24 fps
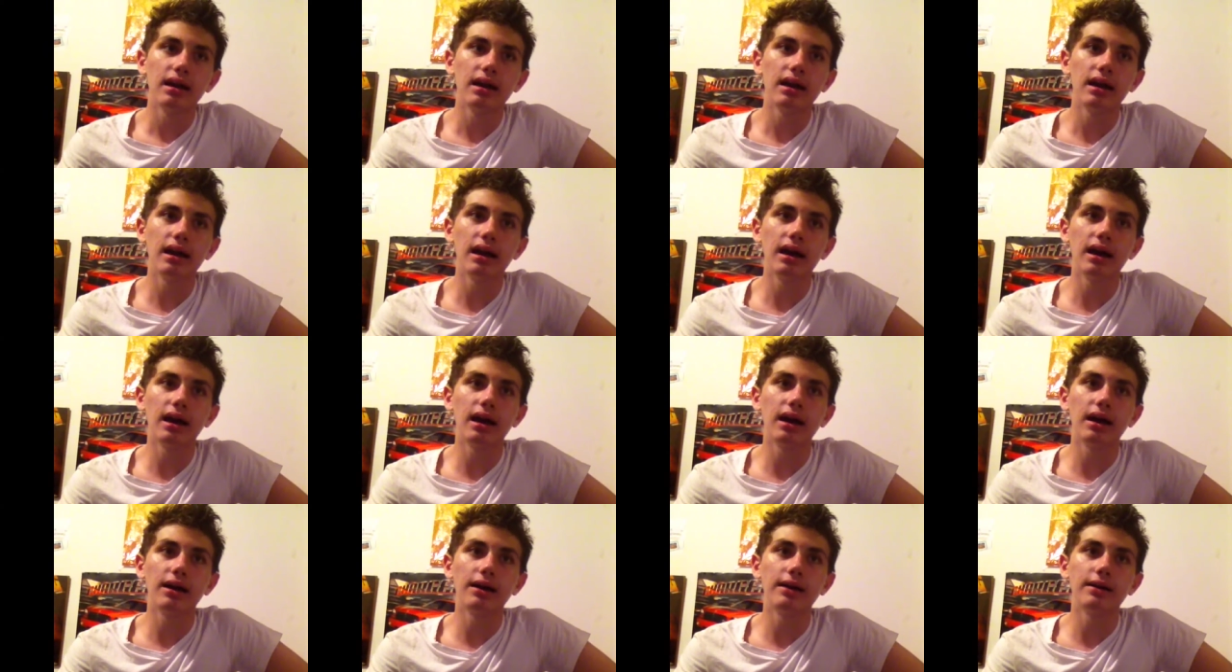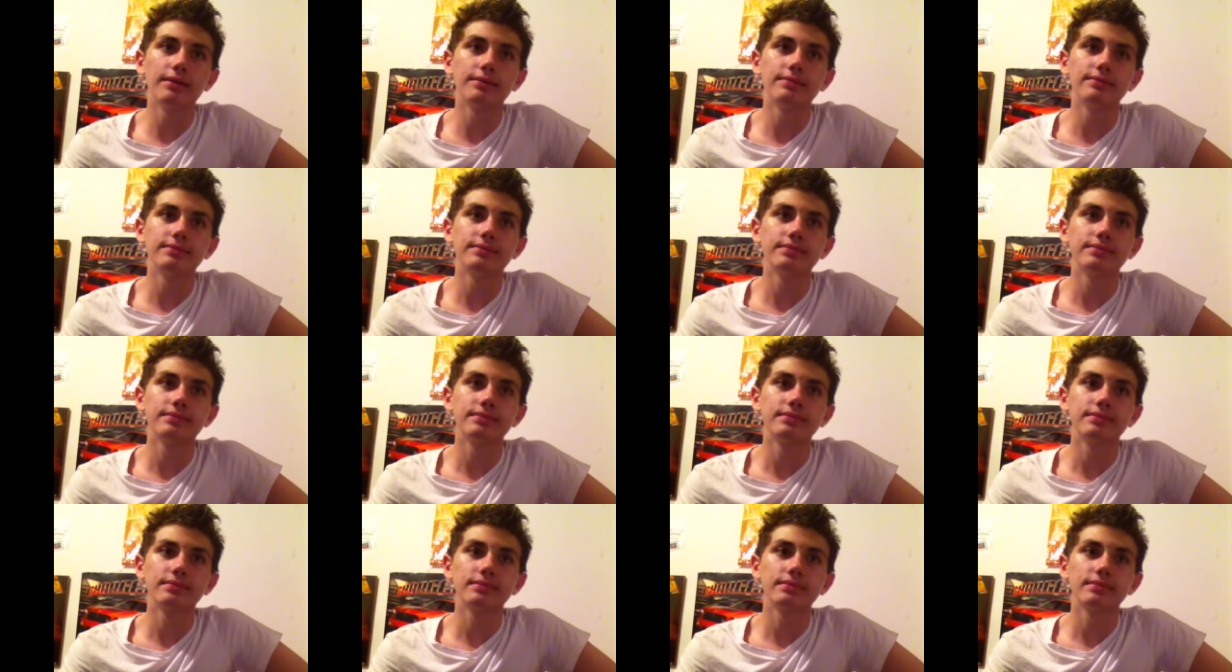Uh,
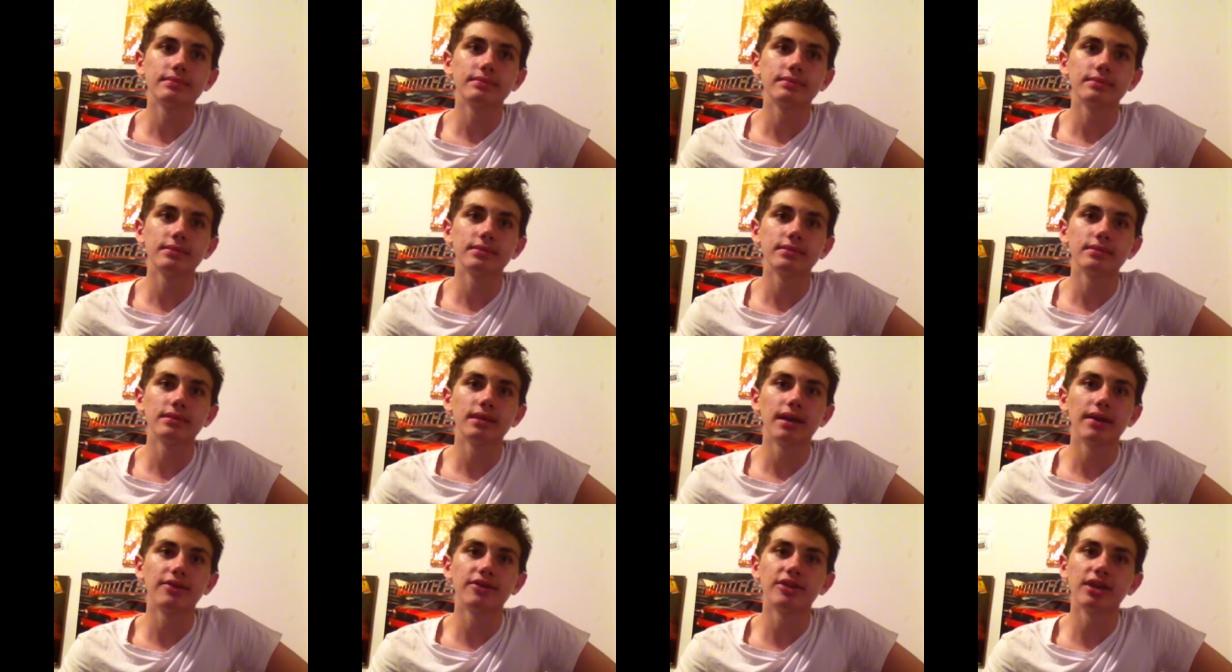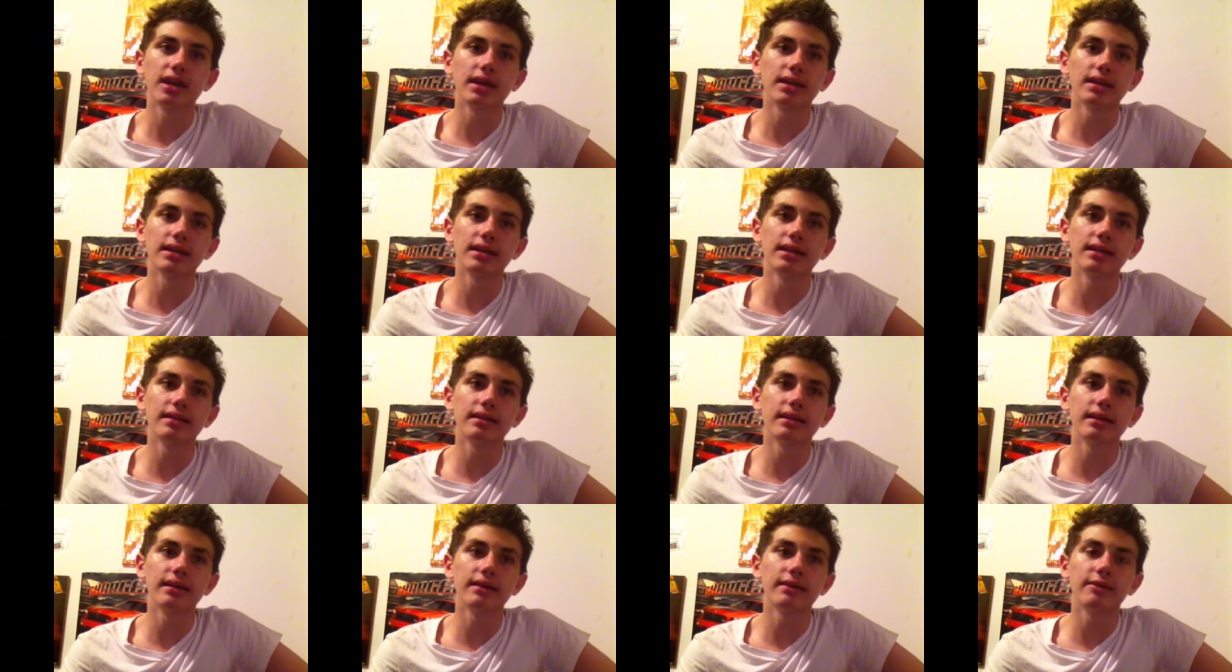I checked in
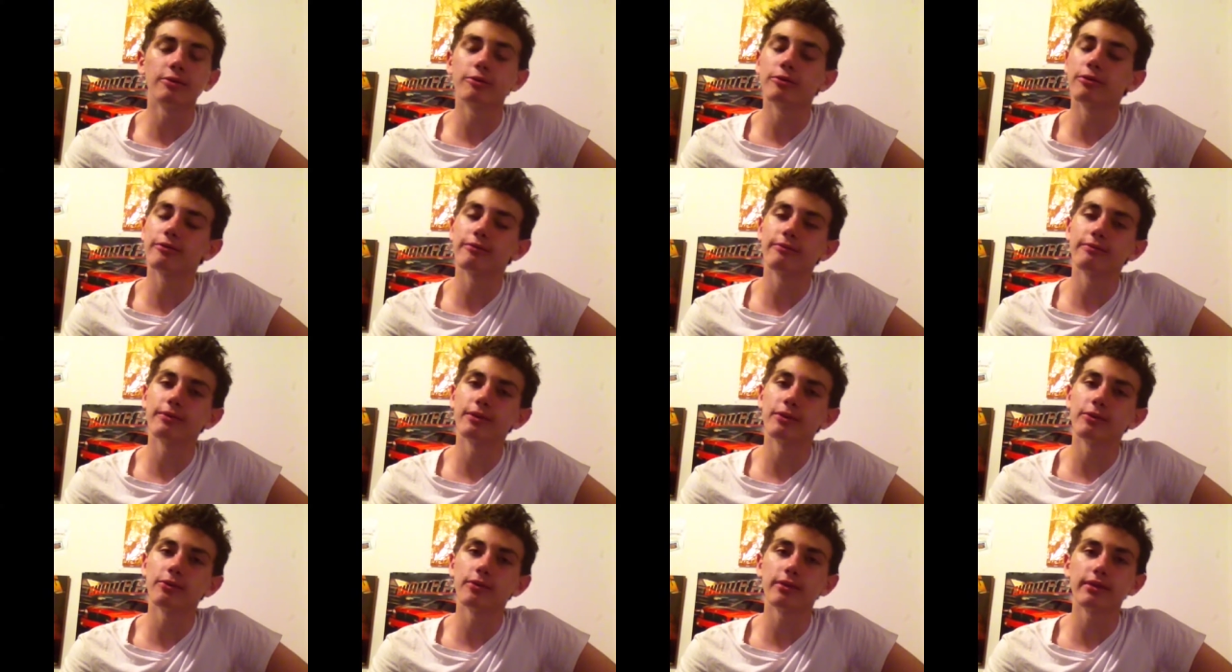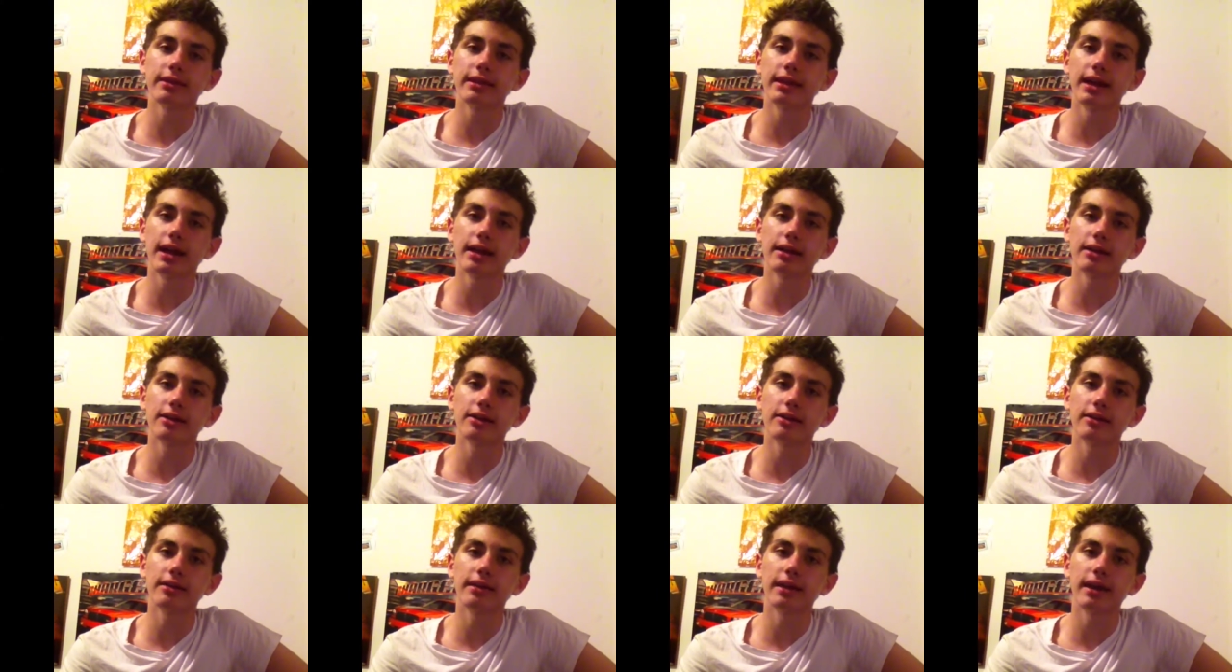and said it was, it was not a
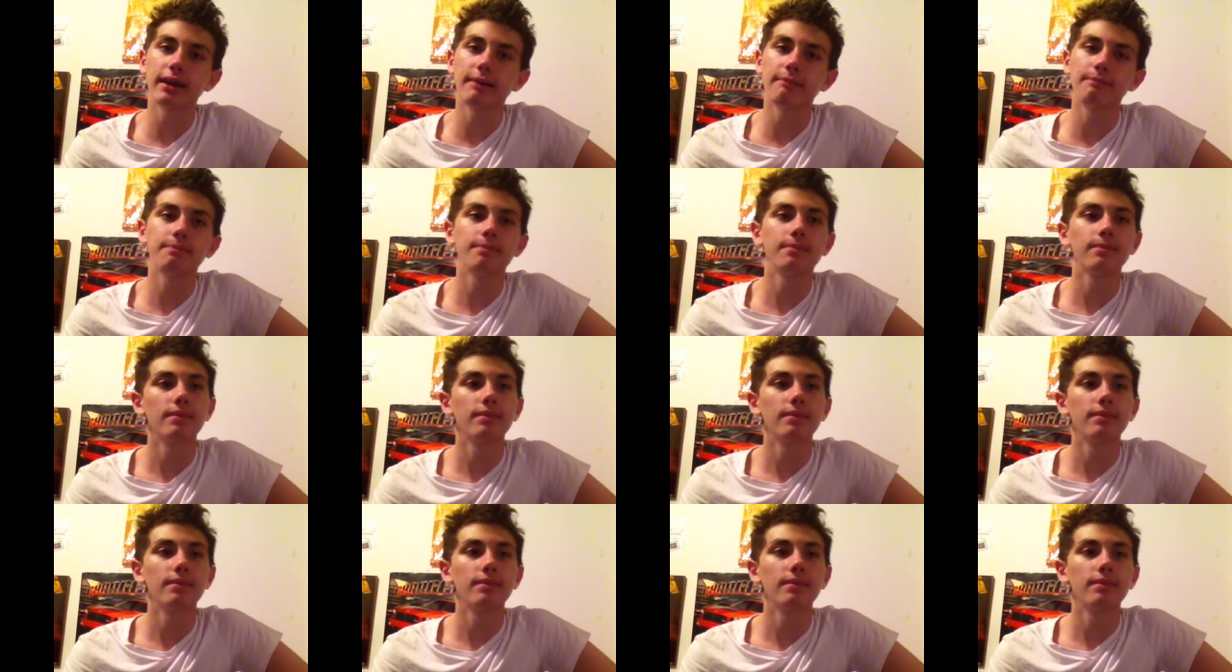good time.